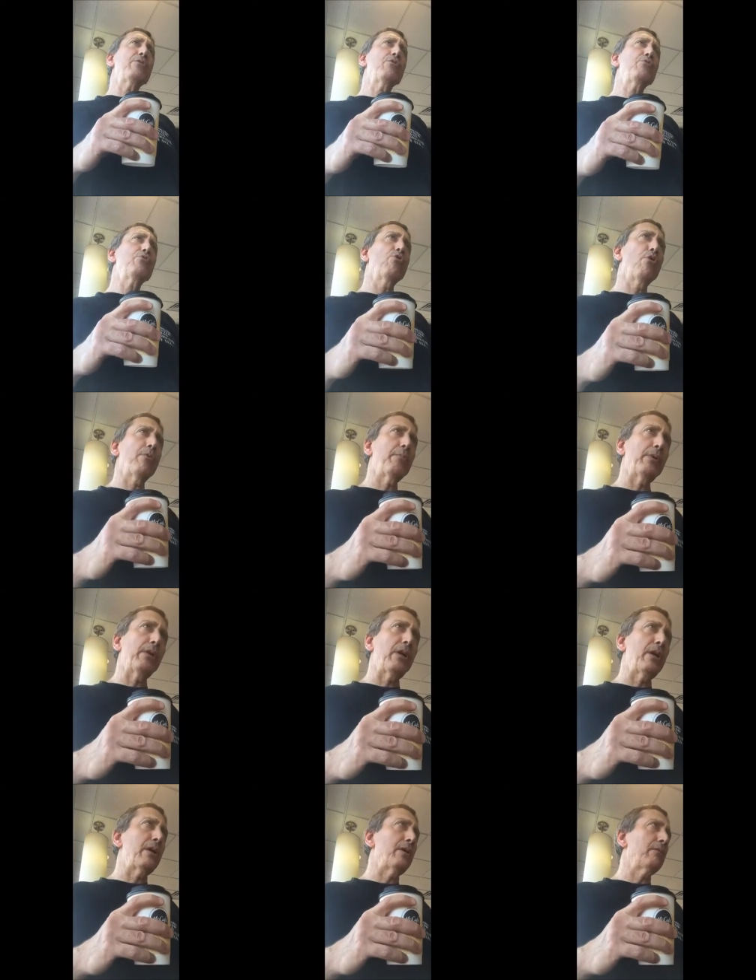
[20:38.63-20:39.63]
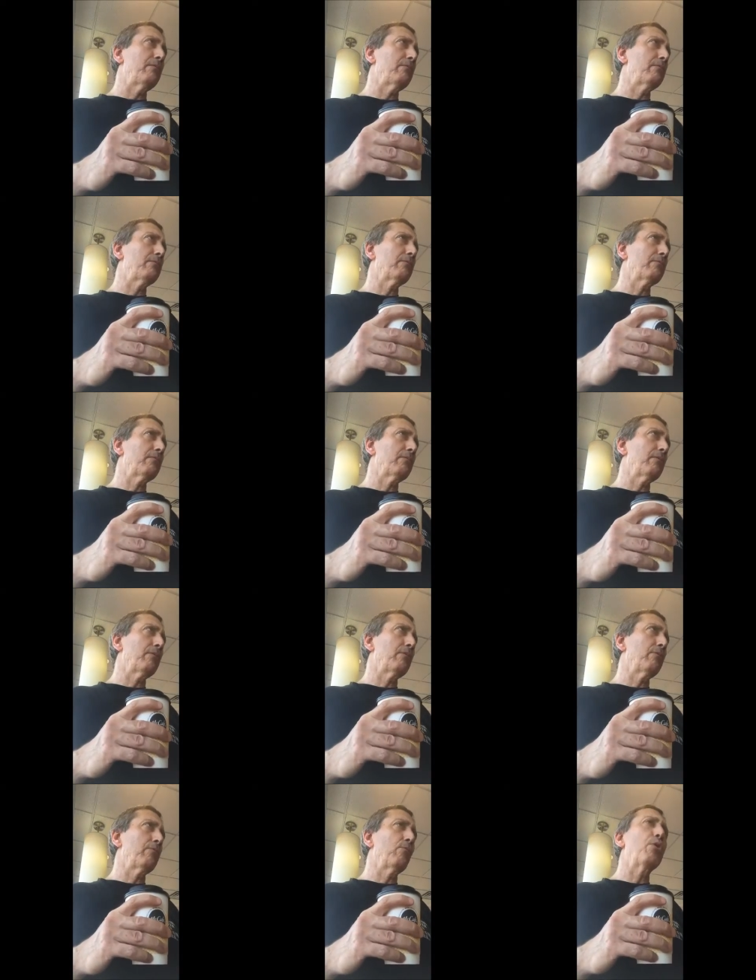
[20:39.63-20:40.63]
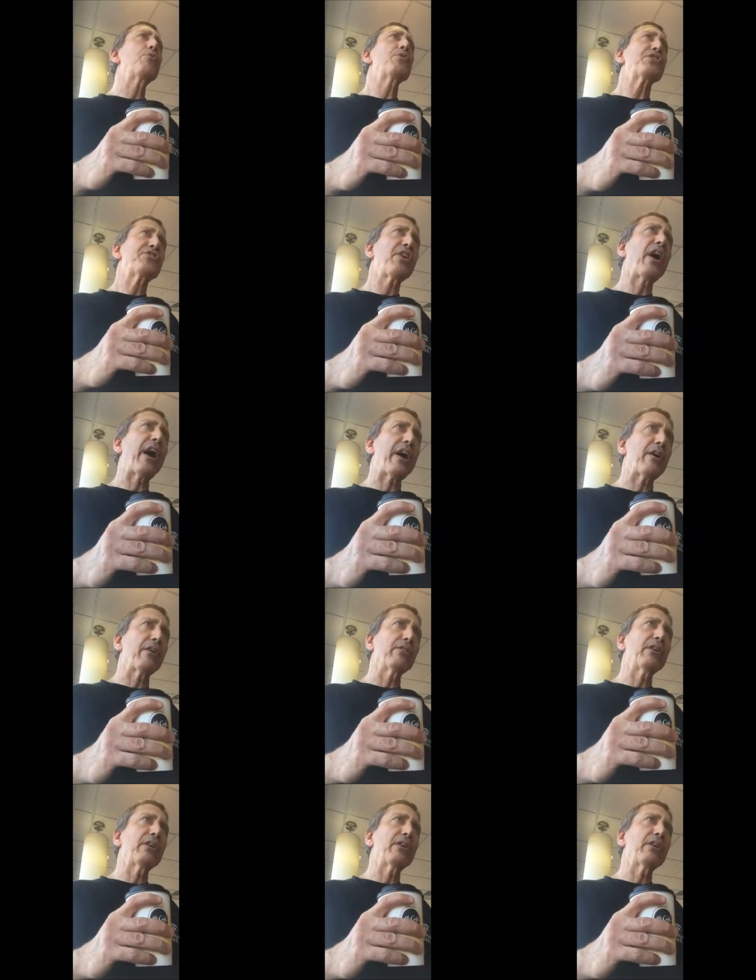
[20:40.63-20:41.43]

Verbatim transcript: who normally it's a slugger, it is. would retire.